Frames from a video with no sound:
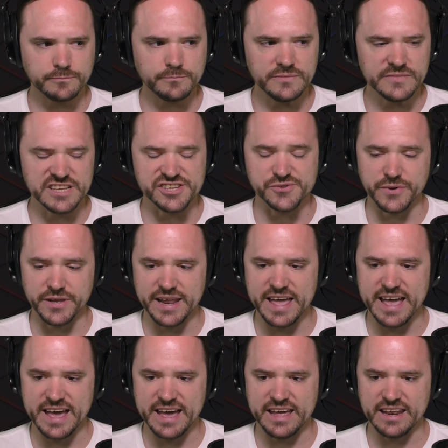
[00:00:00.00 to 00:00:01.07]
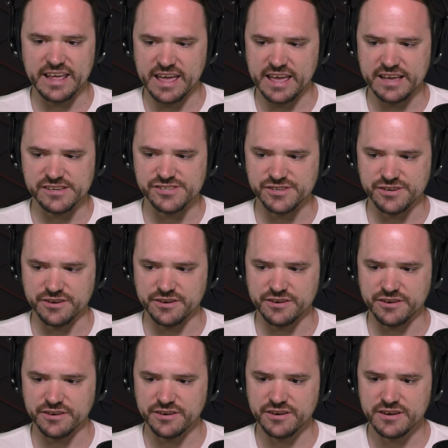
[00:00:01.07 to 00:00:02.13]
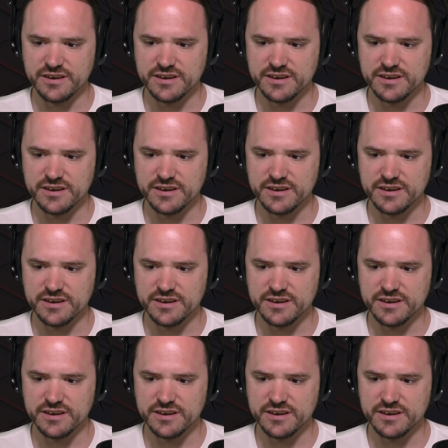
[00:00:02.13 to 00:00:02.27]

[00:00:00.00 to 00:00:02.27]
This one had a certain